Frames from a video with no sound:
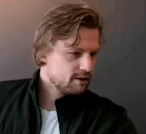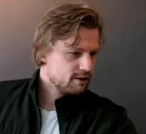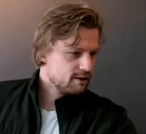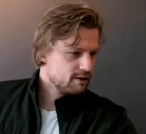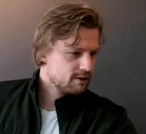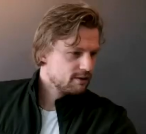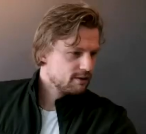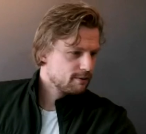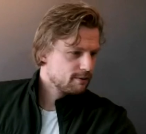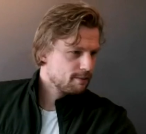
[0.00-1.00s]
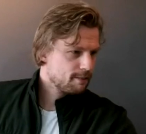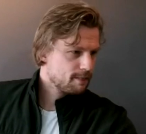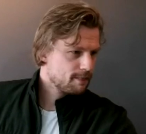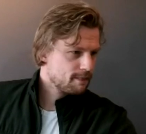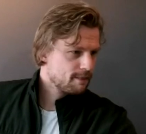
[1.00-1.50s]

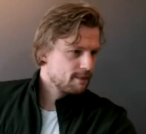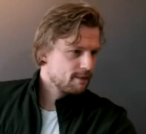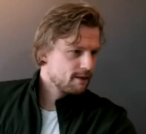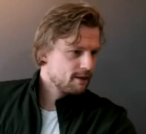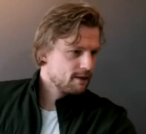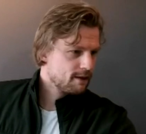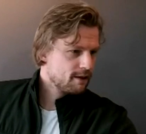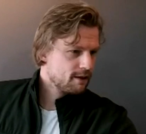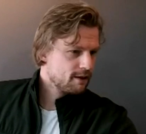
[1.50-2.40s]
[no speech]